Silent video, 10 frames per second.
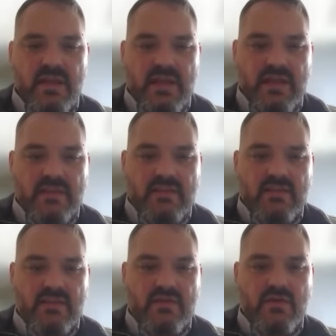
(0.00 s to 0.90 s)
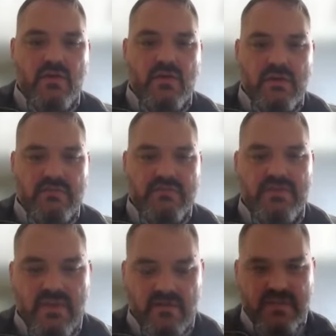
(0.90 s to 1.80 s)
And the goal
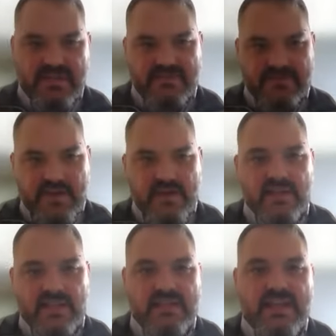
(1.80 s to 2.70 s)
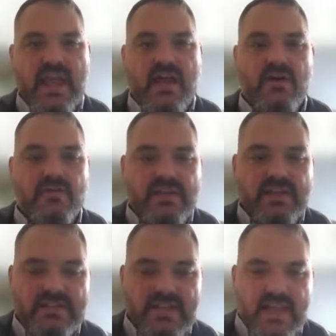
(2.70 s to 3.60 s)
of this funneling down
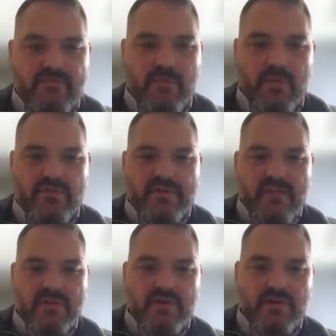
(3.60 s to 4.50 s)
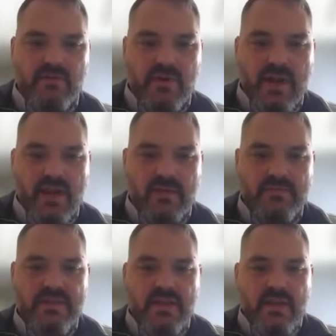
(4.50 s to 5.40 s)
is that 400 or 500
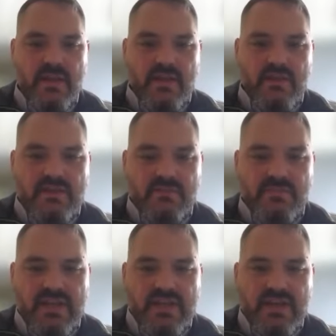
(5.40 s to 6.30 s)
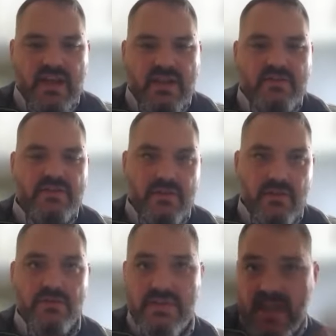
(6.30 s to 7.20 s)
grams should be
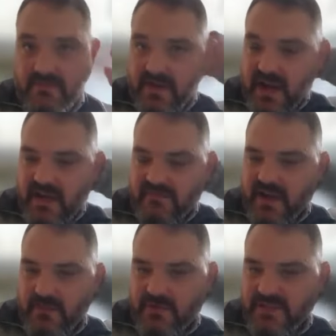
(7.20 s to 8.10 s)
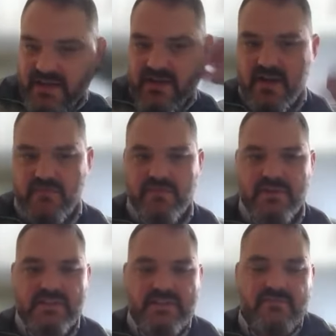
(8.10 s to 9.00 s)
you should have 95%
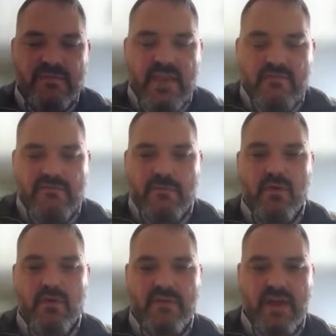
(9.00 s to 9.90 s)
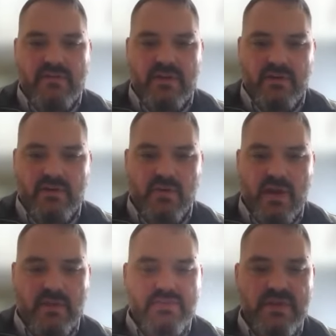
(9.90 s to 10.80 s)
confidence that that 400 or 500
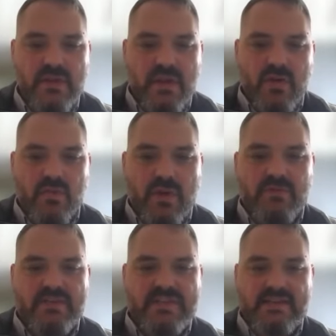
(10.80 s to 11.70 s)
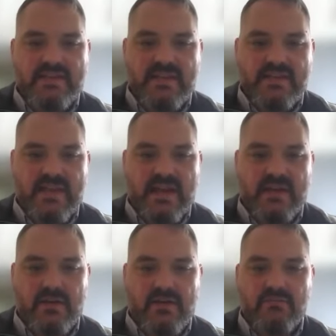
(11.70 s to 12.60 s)
grams represents the
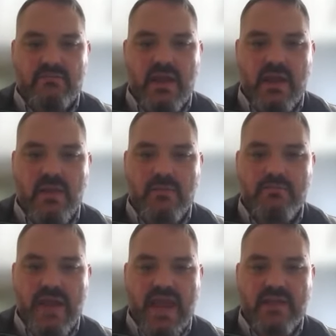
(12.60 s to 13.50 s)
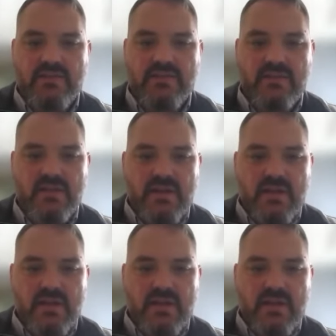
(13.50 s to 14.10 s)
entire batch.